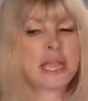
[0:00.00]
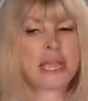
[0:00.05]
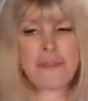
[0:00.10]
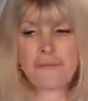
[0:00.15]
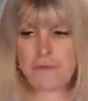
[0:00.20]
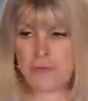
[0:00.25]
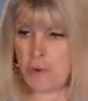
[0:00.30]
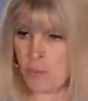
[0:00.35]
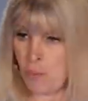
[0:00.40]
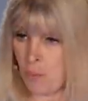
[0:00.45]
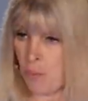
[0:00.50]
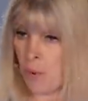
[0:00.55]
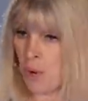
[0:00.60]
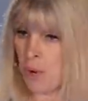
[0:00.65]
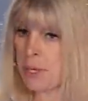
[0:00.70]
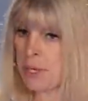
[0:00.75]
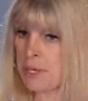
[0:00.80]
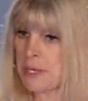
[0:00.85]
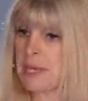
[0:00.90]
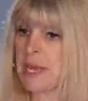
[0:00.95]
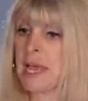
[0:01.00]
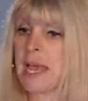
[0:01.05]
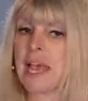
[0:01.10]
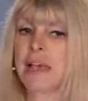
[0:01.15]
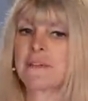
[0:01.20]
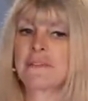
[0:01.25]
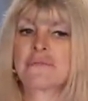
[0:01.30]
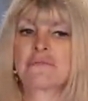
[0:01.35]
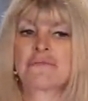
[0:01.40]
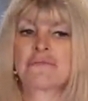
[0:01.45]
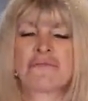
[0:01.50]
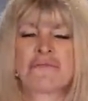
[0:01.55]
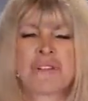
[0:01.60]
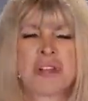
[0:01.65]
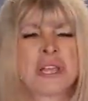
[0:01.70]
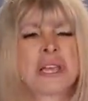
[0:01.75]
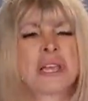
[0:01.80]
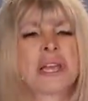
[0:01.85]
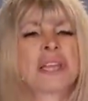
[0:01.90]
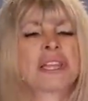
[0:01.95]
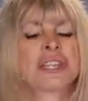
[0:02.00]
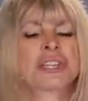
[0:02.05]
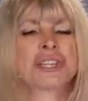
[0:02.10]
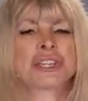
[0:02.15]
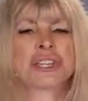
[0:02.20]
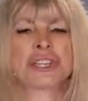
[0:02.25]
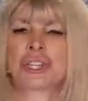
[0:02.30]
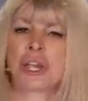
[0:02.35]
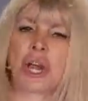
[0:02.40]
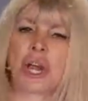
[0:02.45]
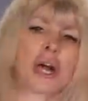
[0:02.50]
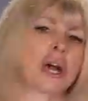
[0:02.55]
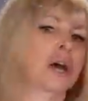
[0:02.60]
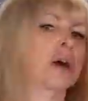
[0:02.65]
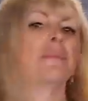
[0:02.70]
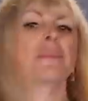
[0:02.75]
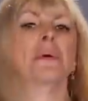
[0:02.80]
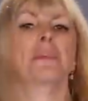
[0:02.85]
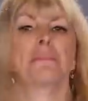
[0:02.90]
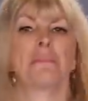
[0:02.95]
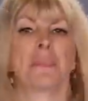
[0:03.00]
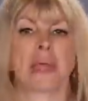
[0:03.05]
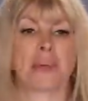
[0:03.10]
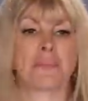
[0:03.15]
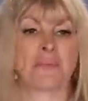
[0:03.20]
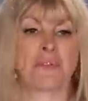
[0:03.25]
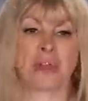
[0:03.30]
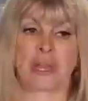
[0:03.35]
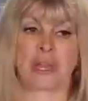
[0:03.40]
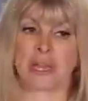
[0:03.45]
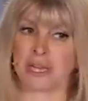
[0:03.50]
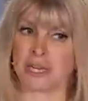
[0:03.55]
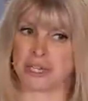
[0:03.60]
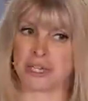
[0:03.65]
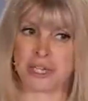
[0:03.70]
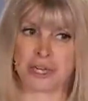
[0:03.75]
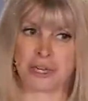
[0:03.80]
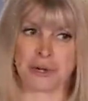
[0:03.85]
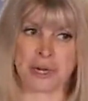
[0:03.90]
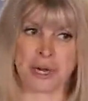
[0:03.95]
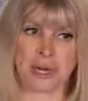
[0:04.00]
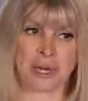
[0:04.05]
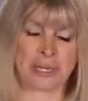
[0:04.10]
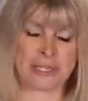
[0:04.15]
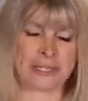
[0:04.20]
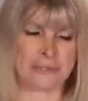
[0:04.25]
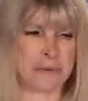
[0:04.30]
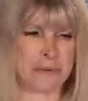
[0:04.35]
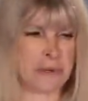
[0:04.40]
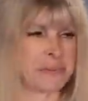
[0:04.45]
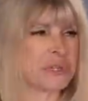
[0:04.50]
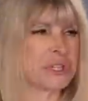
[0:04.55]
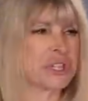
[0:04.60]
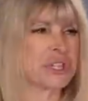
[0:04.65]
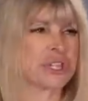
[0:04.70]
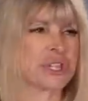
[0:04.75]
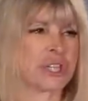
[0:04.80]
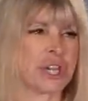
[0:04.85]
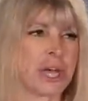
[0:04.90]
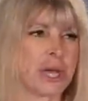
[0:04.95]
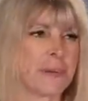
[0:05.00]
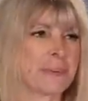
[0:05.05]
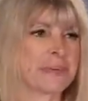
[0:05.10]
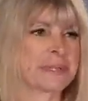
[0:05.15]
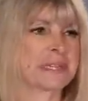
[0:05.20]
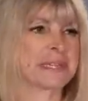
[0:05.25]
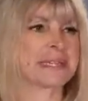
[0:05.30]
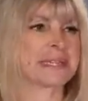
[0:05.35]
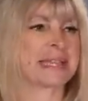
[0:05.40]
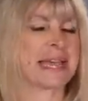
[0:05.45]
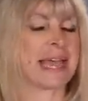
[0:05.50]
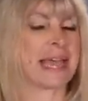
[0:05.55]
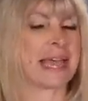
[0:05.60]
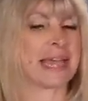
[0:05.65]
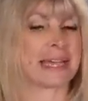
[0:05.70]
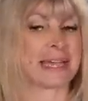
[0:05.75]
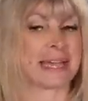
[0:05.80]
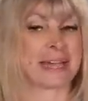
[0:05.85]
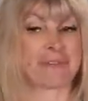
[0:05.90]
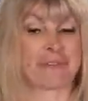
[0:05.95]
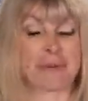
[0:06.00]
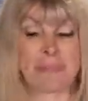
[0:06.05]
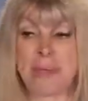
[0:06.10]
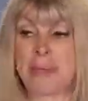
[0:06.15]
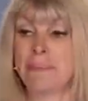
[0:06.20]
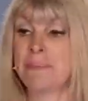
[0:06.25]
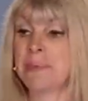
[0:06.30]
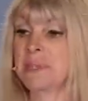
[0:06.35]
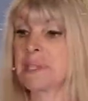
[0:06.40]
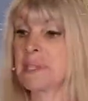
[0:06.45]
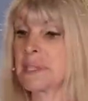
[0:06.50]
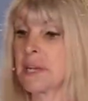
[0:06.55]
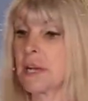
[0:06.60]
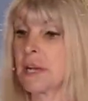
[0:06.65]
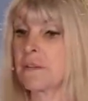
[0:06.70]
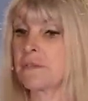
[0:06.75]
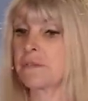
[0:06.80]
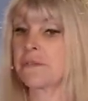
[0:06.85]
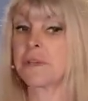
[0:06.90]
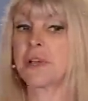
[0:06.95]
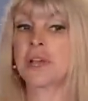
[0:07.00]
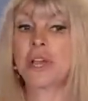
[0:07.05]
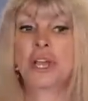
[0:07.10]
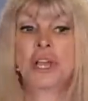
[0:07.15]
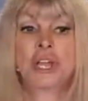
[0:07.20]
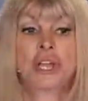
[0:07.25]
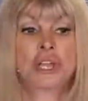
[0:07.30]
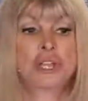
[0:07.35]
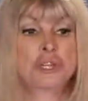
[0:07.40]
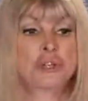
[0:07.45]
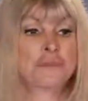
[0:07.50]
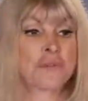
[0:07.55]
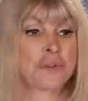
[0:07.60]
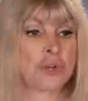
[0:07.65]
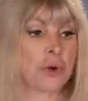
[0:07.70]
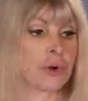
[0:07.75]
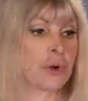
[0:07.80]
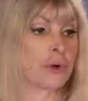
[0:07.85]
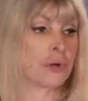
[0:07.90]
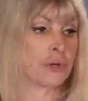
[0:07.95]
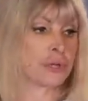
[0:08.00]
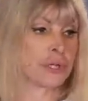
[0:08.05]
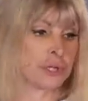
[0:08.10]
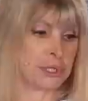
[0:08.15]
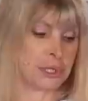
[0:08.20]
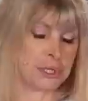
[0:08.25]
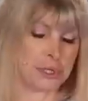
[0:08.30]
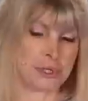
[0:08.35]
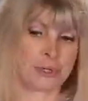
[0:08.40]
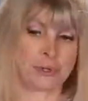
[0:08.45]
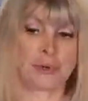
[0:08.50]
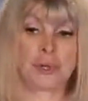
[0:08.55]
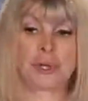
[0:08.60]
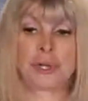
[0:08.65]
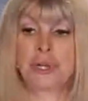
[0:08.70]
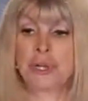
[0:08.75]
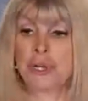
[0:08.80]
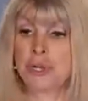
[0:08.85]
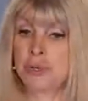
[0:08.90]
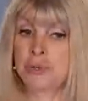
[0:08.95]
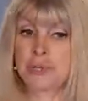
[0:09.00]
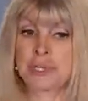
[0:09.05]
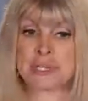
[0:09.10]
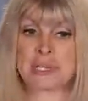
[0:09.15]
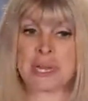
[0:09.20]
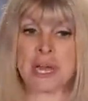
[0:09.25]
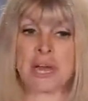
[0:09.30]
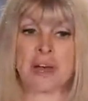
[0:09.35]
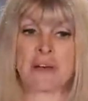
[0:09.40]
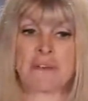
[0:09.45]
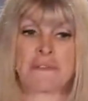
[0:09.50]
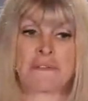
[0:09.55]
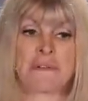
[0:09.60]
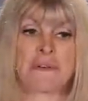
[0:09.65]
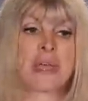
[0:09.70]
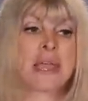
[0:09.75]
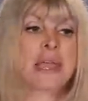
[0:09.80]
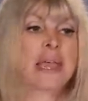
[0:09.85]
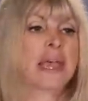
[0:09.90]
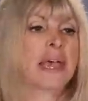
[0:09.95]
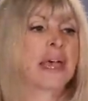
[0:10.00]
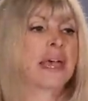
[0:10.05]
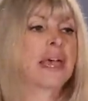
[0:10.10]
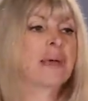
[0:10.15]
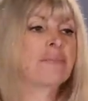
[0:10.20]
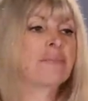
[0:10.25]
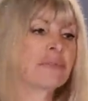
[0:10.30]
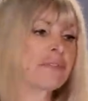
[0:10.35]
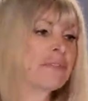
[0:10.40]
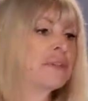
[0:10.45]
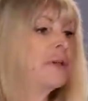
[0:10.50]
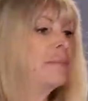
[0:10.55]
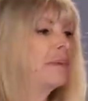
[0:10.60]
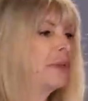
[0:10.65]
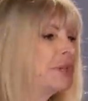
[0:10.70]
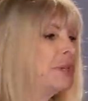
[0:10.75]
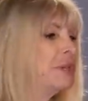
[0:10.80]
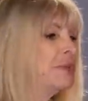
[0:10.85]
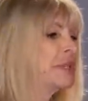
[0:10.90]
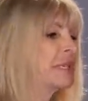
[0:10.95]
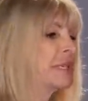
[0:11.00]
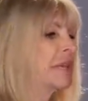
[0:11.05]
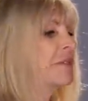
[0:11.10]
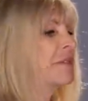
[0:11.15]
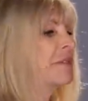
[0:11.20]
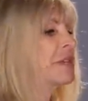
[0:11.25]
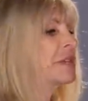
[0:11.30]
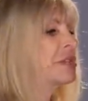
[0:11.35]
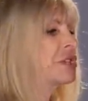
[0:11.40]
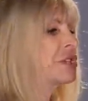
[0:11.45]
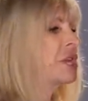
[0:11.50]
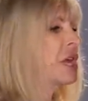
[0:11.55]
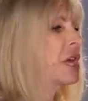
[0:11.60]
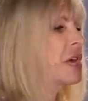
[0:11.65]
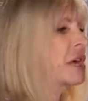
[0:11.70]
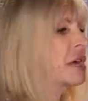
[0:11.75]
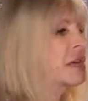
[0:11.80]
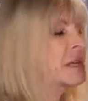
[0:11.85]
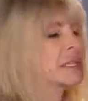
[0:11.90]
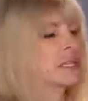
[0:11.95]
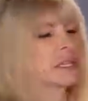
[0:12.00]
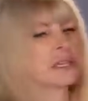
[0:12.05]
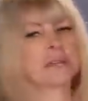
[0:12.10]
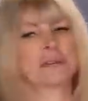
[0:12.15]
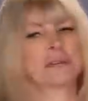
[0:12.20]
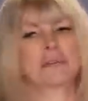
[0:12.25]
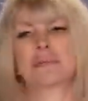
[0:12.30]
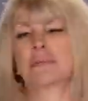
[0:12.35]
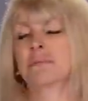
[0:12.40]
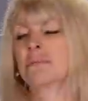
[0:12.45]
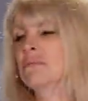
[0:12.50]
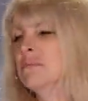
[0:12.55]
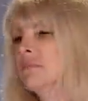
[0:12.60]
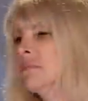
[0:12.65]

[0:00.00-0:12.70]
if you want to have a really sharp memory into your 90s, you want to be sharp as a tack and remember stuff, you've got to do new stuff. And preferably new stuff that's young. So